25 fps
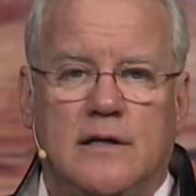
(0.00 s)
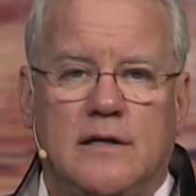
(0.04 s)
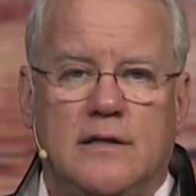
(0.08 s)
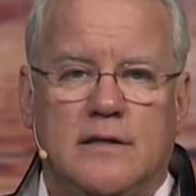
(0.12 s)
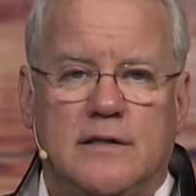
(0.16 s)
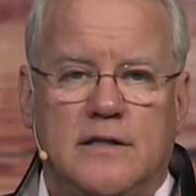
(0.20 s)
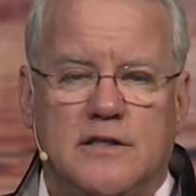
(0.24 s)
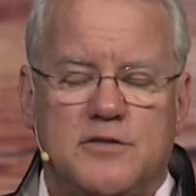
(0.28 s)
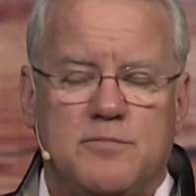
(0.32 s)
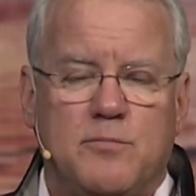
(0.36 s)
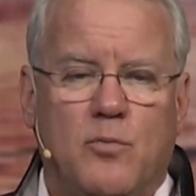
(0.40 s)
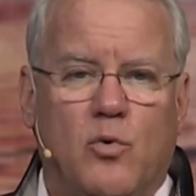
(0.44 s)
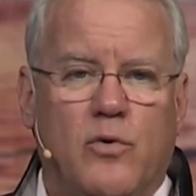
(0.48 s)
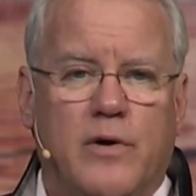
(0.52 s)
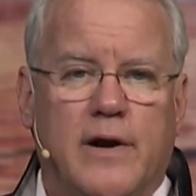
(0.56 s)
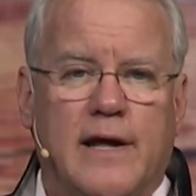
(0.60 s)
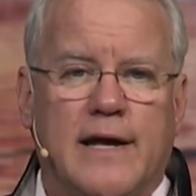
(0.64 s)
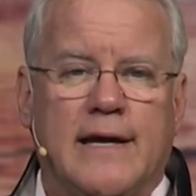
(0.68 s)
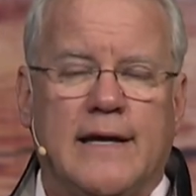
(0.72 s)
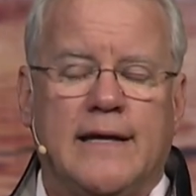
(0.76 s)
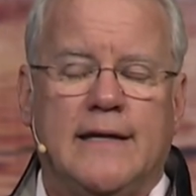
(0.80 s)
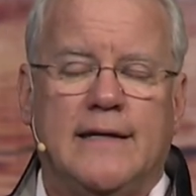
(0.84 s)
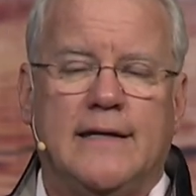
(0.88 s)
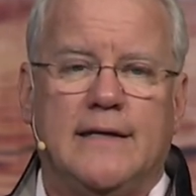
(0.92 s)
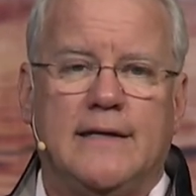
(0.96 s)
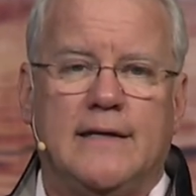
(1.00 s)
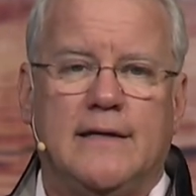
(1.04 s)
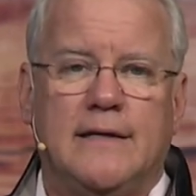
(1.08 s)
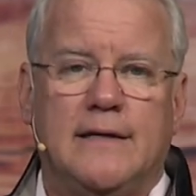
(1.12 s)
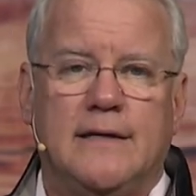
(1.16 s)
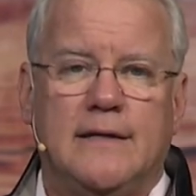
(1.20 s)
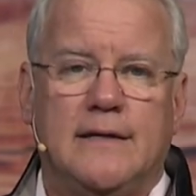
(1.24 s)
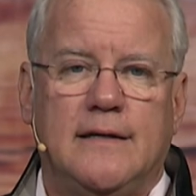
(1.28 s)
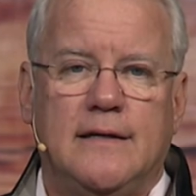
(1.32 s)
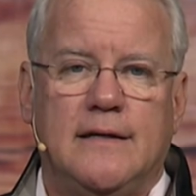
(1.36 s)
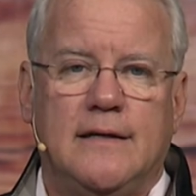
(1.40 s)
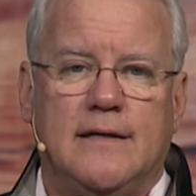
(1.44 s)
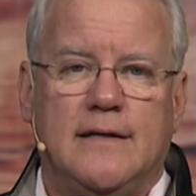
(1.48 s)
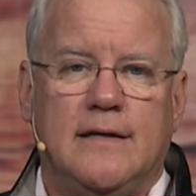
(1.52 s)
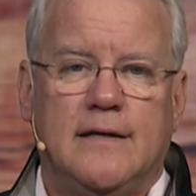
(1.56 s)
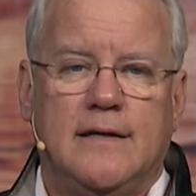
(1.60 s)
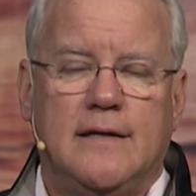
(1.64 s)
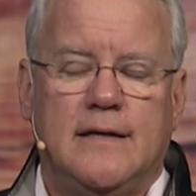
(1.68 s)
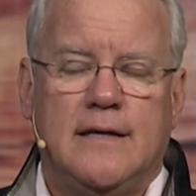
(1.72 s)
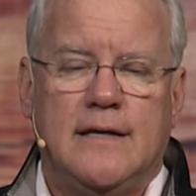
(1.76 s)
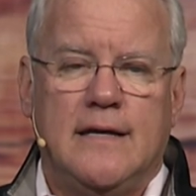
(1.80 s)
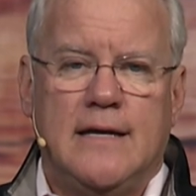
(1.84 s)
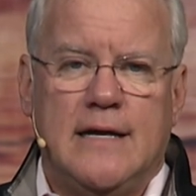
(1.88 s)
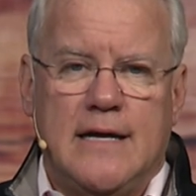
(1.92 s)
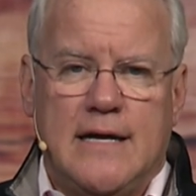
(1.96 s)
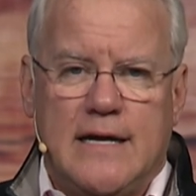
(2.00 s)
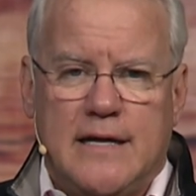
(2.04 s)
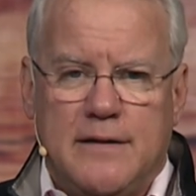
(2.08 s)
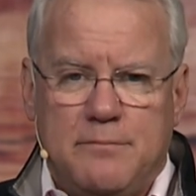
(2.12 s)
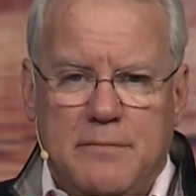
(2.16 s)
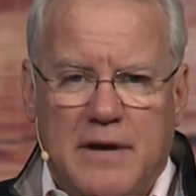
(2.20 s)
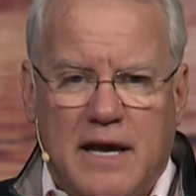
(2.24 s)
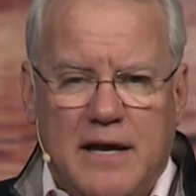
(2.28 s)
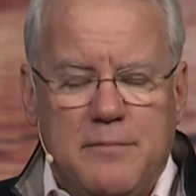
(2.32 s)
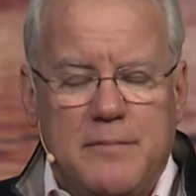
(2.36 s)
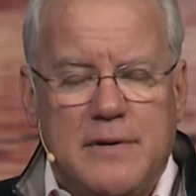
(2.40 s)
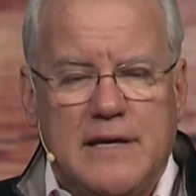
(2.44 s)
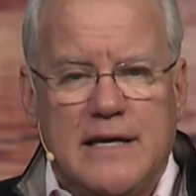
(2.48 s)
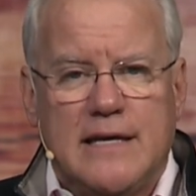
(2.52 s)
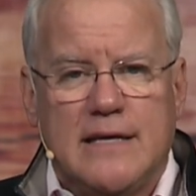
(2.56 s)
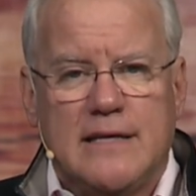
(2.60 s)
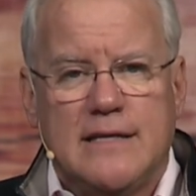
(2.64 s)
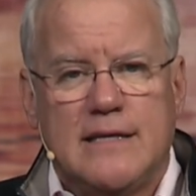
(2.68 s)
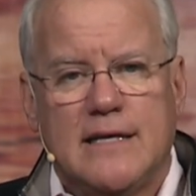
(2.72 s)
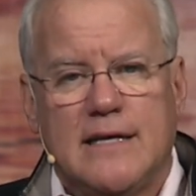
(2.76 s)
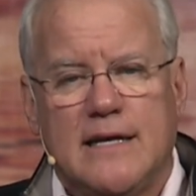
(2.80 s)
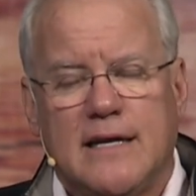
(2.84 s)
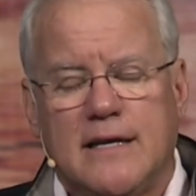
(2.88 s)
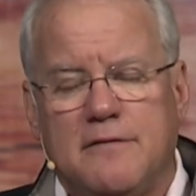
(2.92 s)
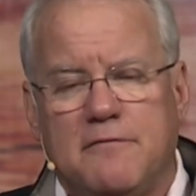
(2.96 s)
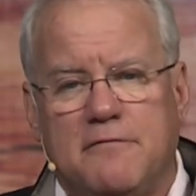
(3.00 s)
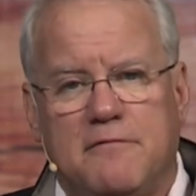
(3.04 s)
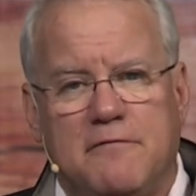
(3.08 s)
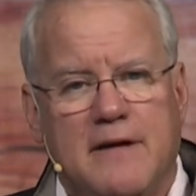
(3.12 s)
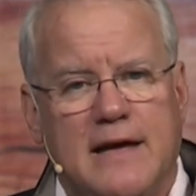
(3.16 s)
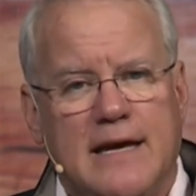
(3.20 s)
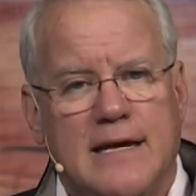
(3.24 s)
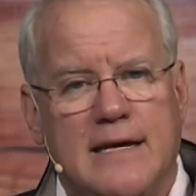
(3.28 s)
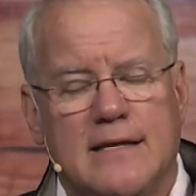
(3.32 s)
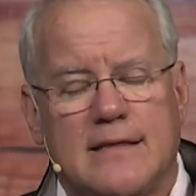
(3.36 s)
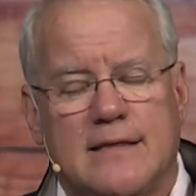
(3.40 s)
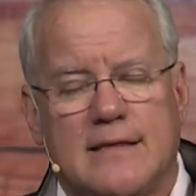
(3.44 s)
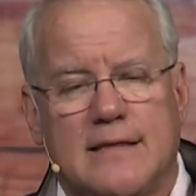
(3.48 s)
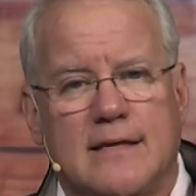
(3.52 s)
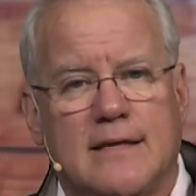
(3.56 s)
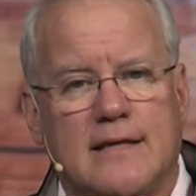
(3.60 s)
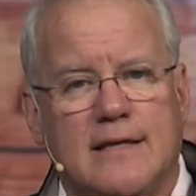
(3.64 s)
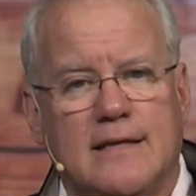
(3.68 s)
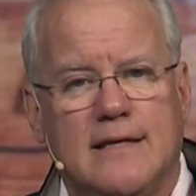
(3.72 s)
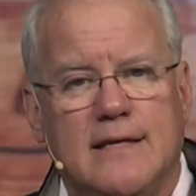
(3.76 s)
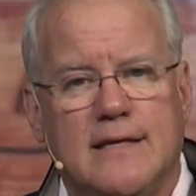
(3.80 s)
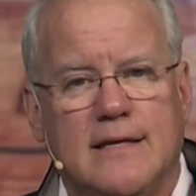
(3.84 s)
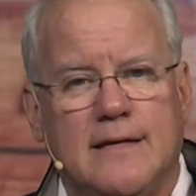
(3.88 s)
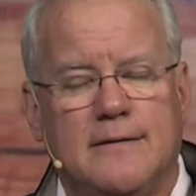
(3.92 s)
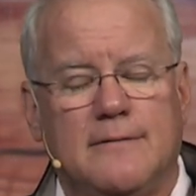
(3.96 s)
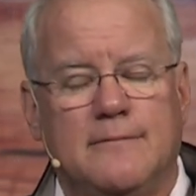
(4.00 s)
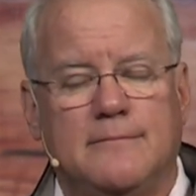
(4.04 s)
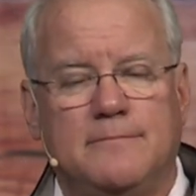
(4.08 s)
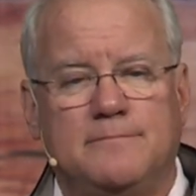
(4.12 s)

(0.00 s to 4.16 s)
This morning, it may be that in faith that